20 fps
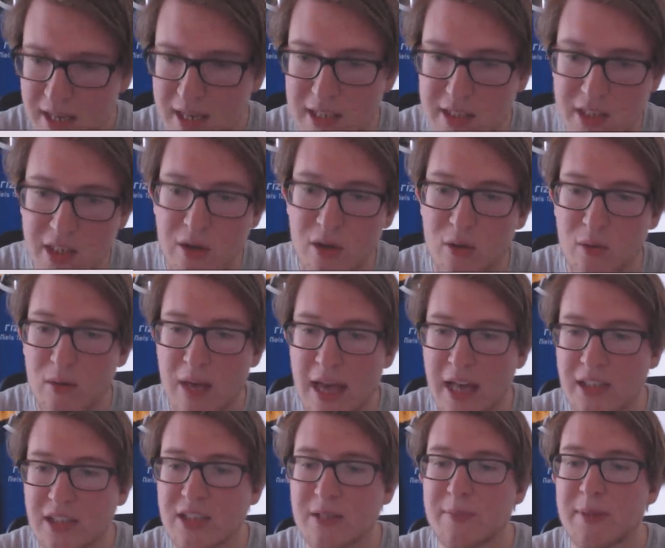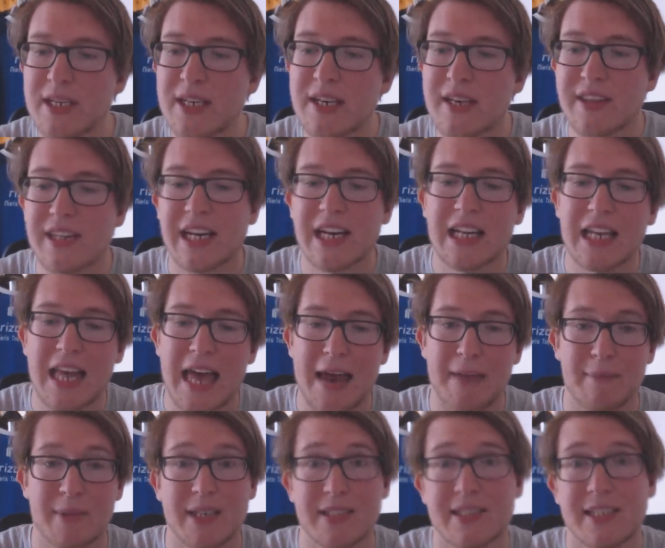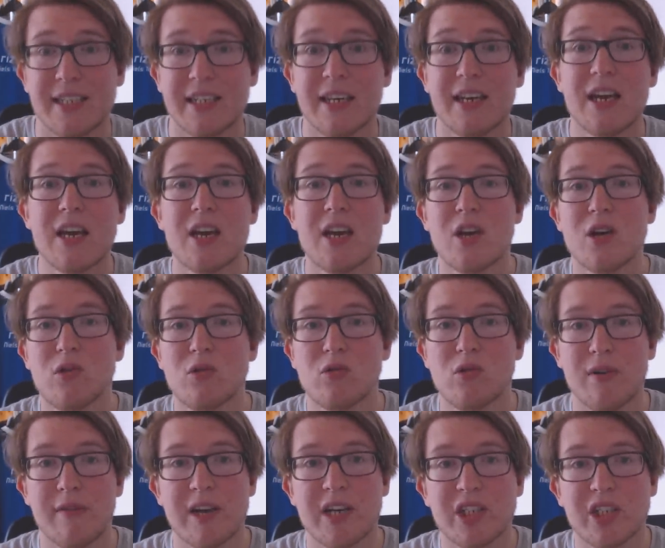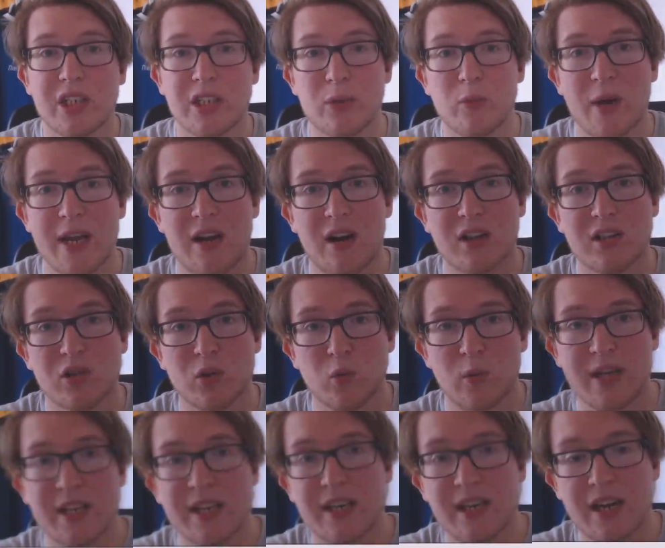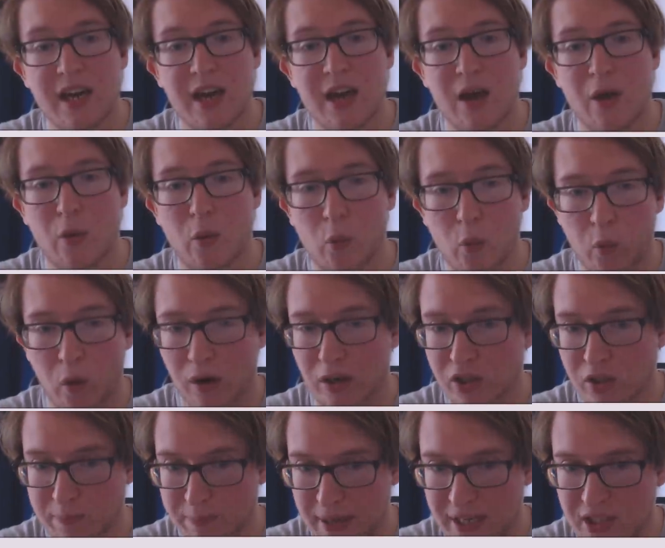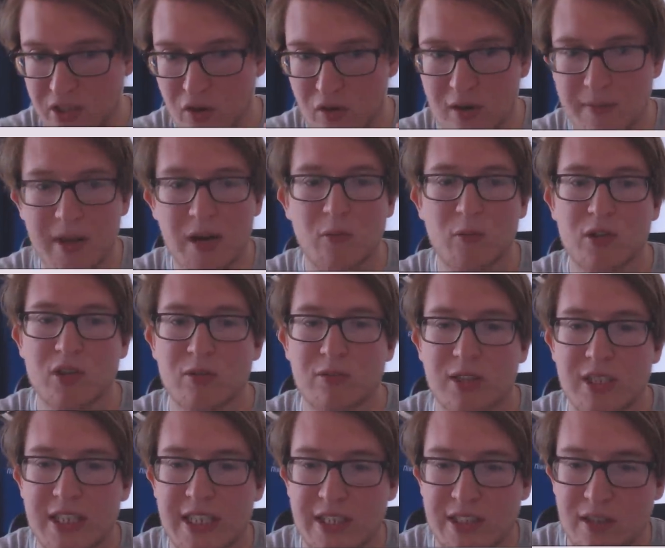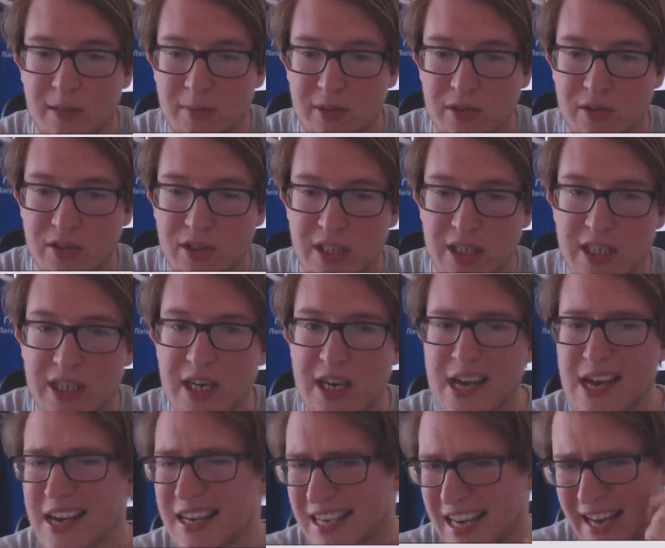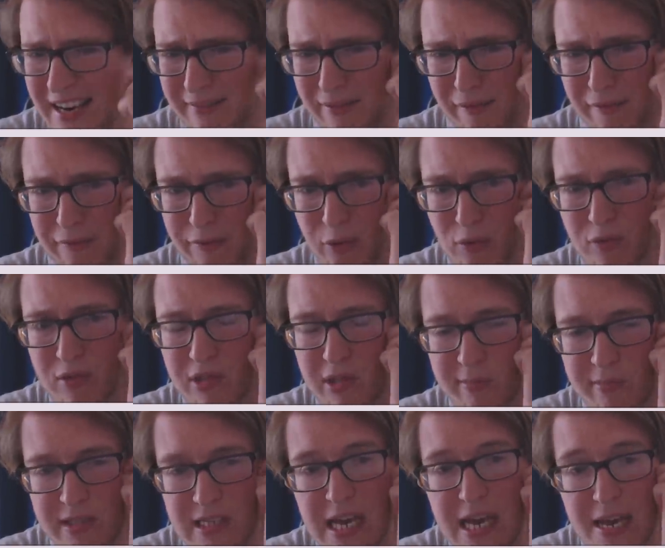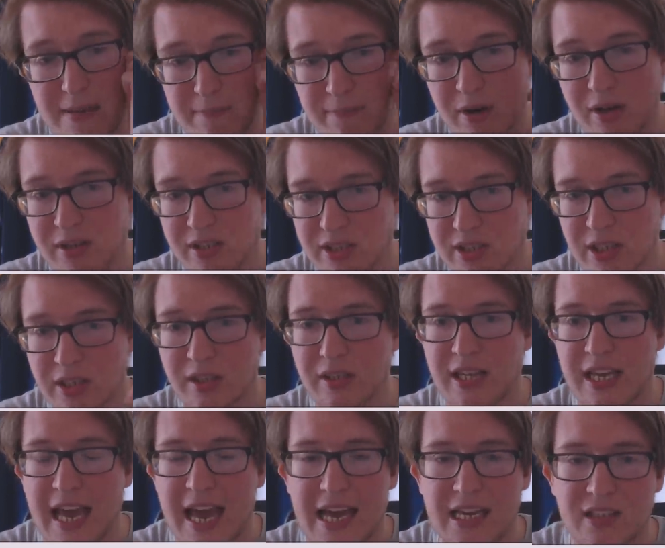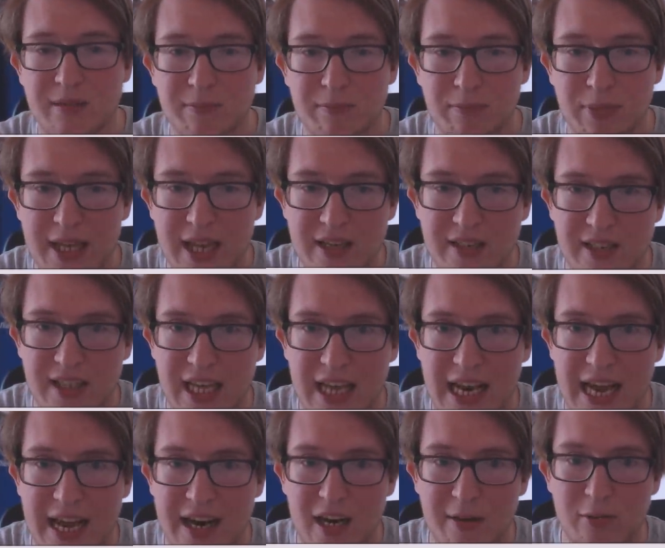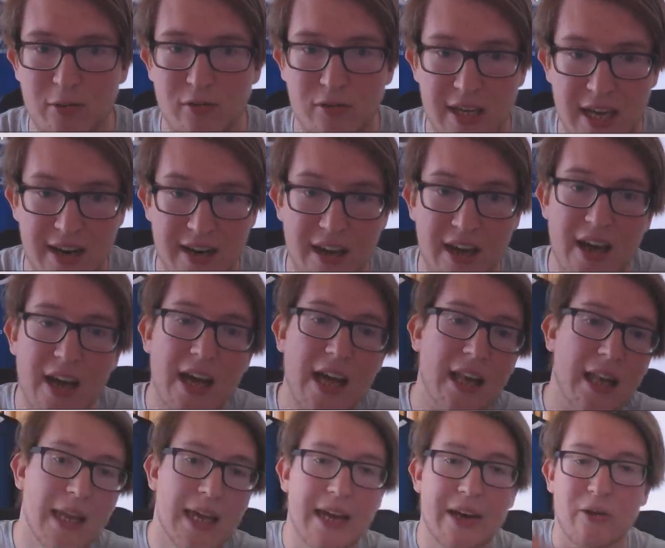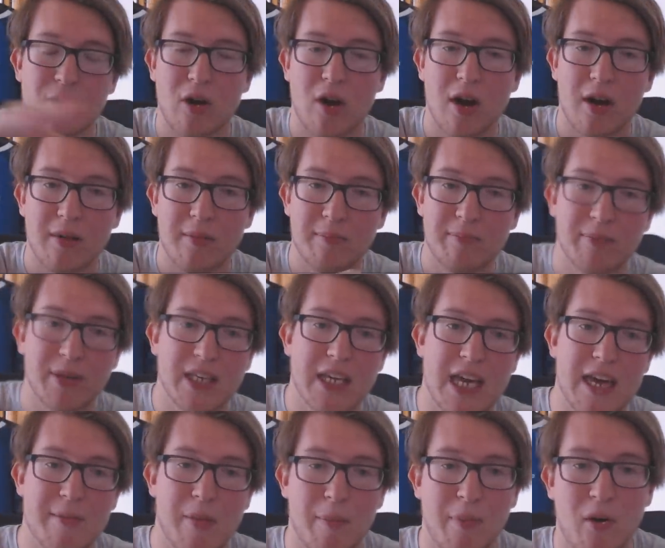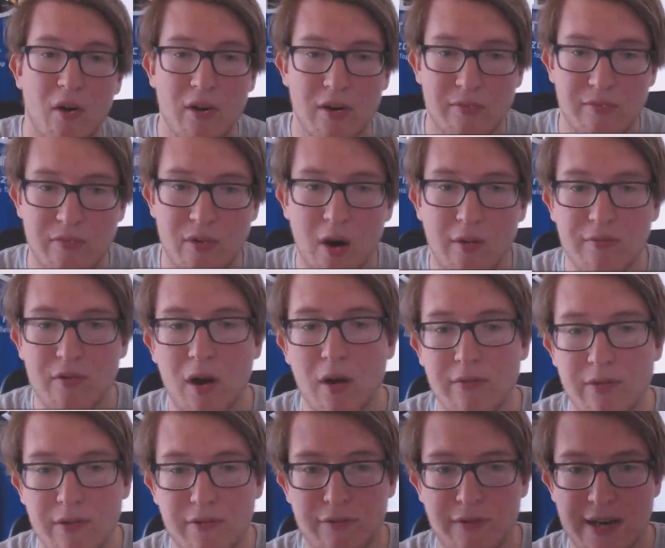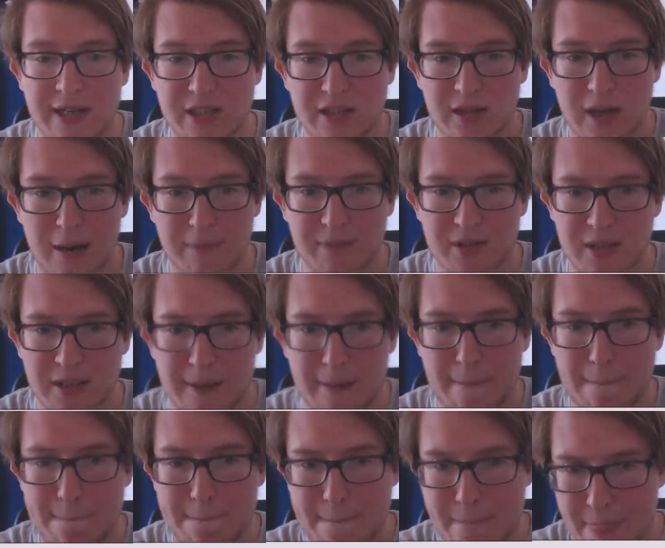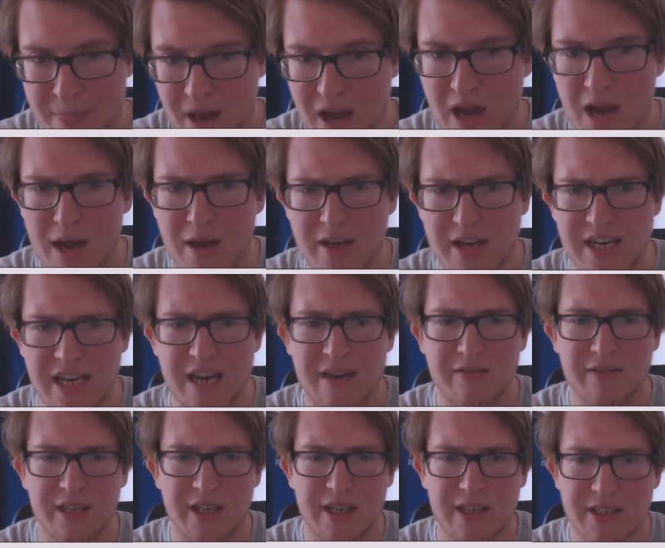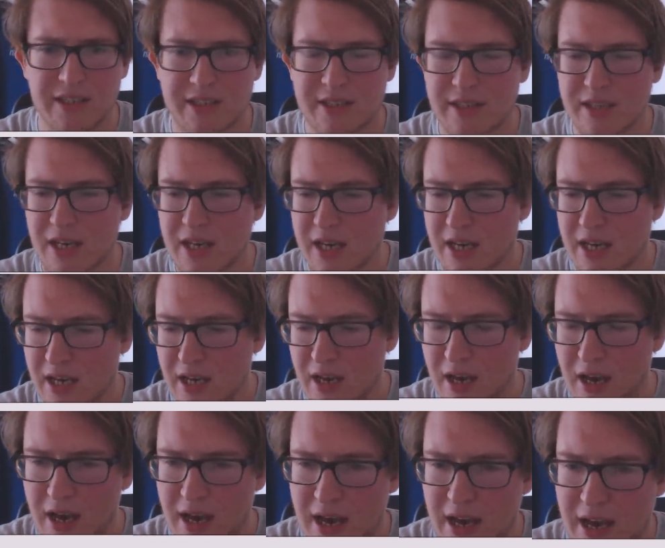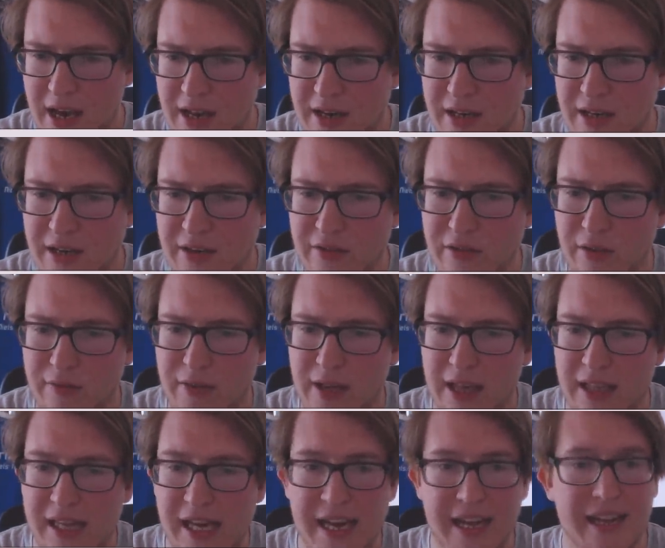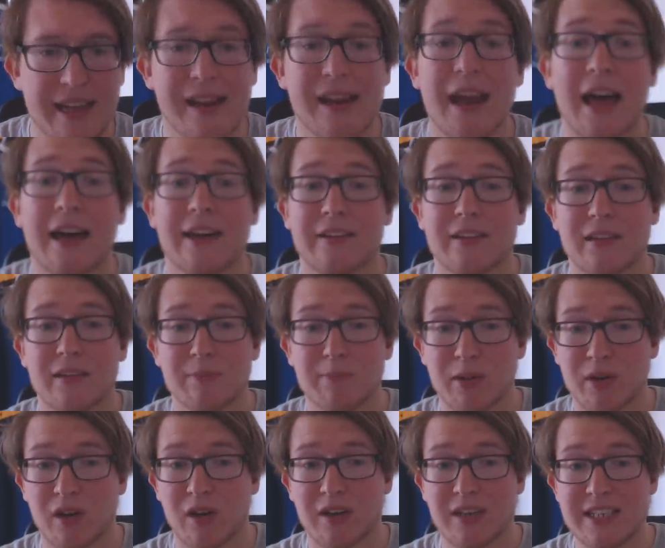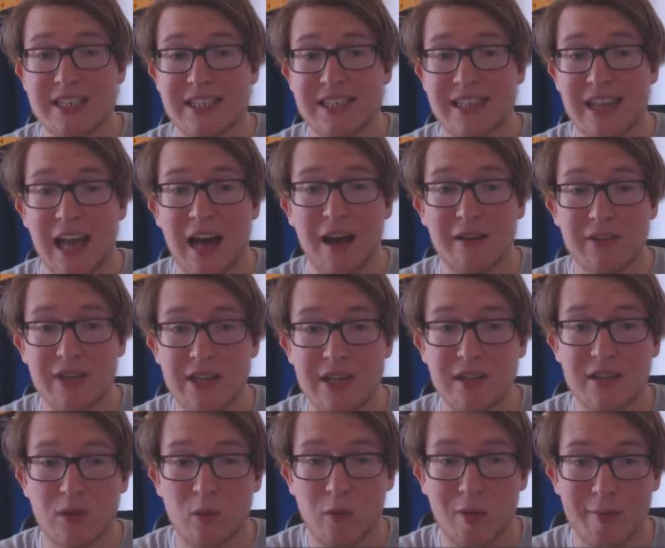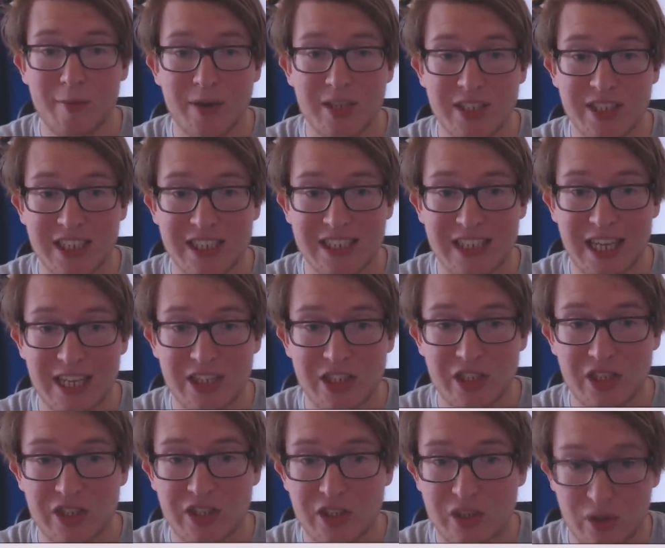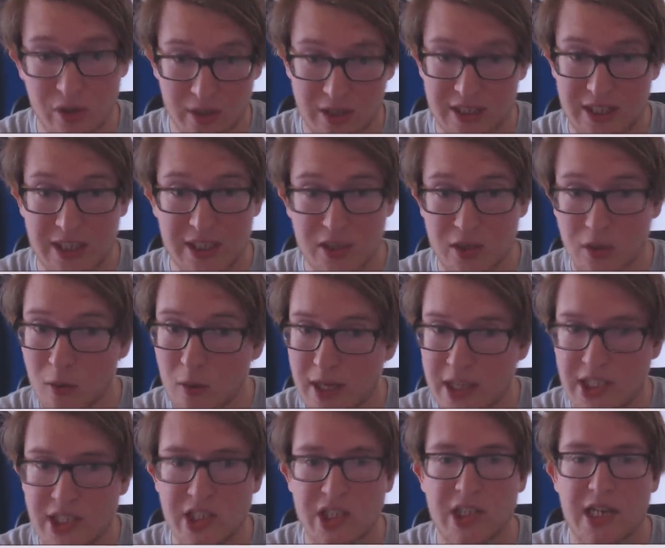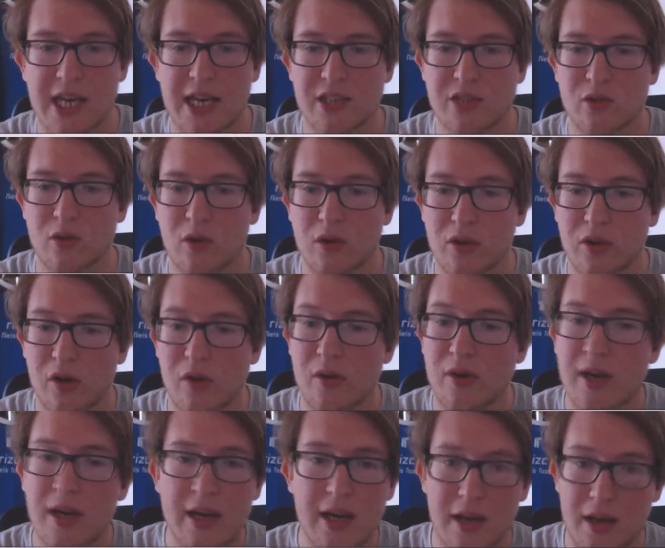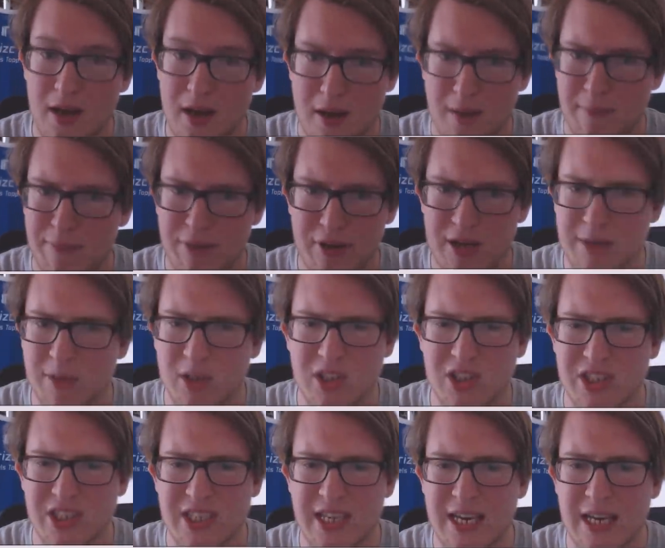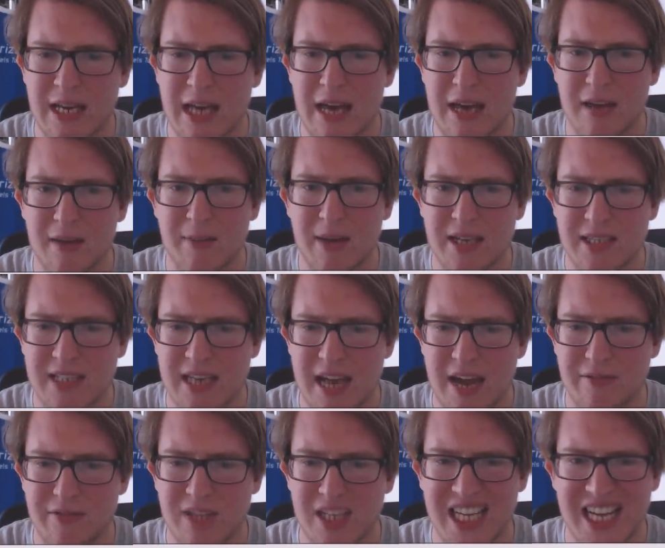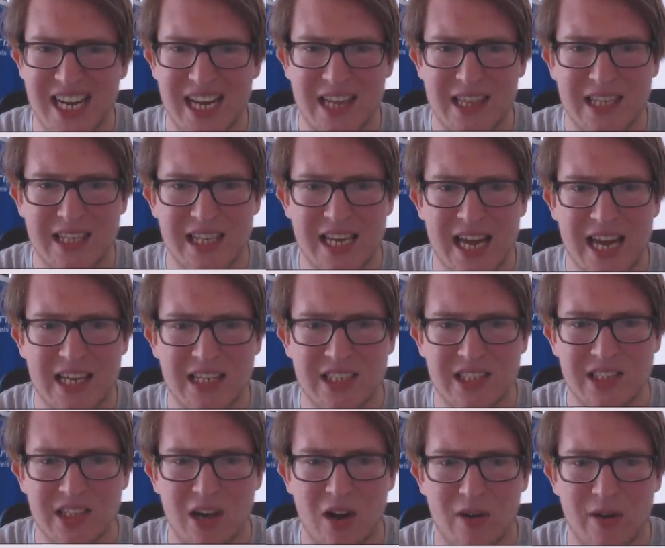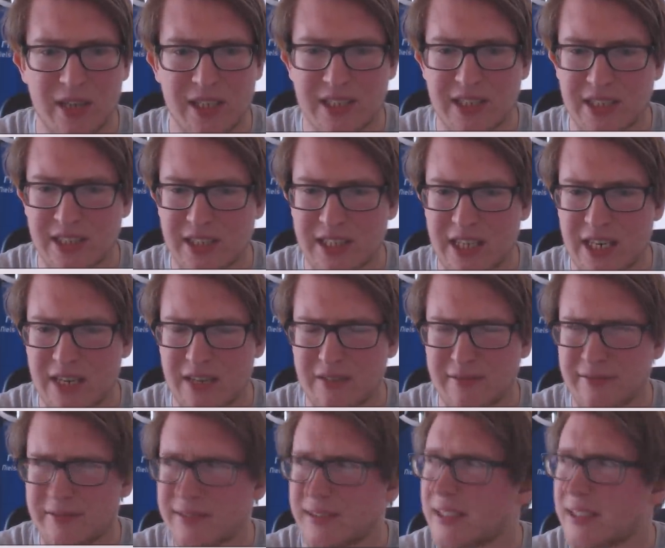So LGB and then Clan-Mystik, who eventually went on to win one big tournament, which was ESWC. Kind of a fluke, some say, but still they had some players in that lineup who then later on became a part of the French top scene in Envious and stuff like that. And then last but not least, Navi, the 1.6 legends turned CSGO legends, as you all know. Pretty much the same lineup as they have today. I think they had Starix instead of...